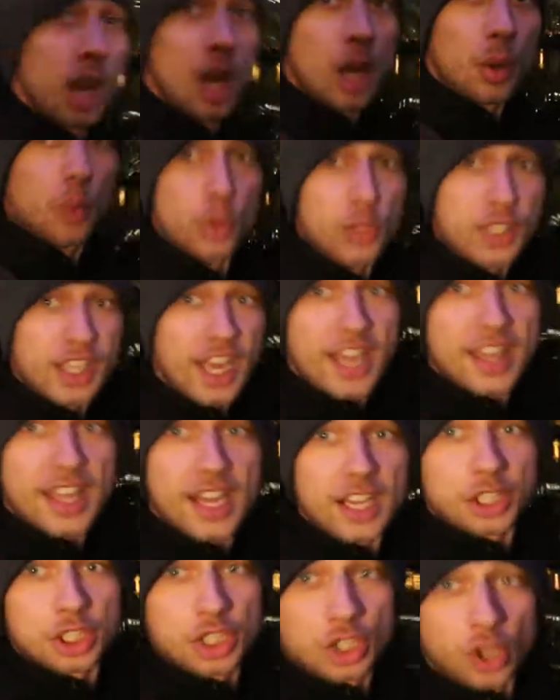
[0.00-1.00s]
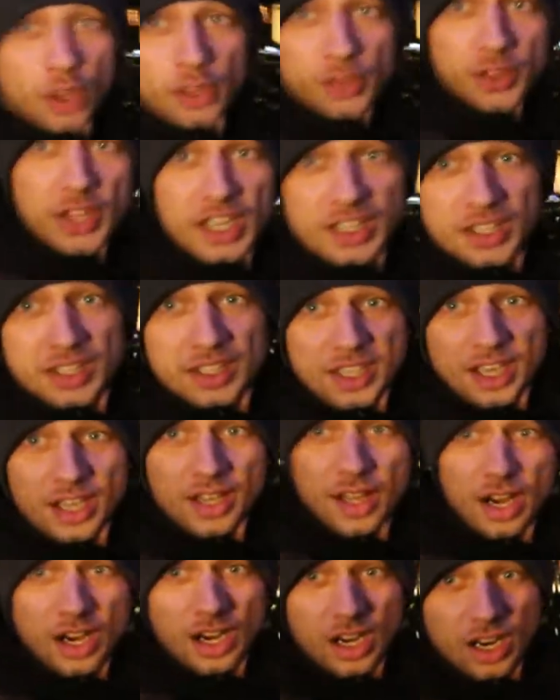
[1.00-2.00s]
I will get that shot. This
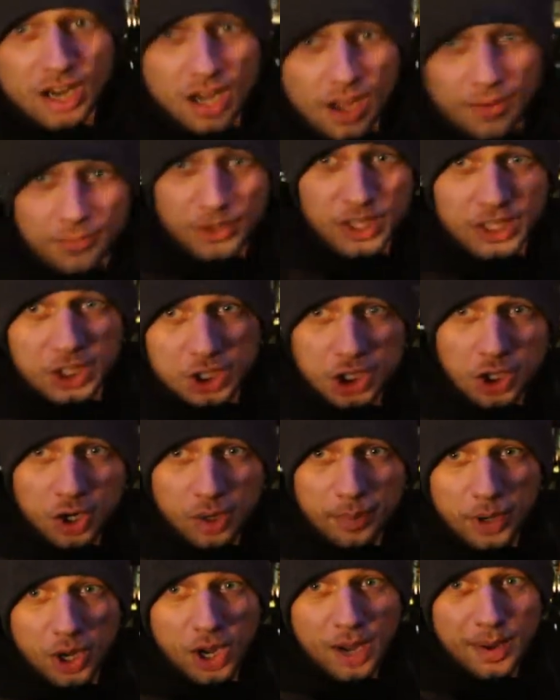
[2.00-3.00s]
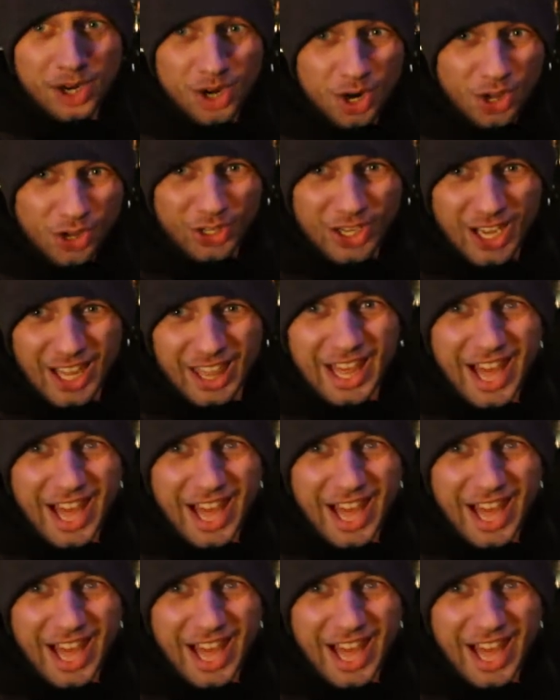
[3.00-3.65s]
lovely shot behind, look at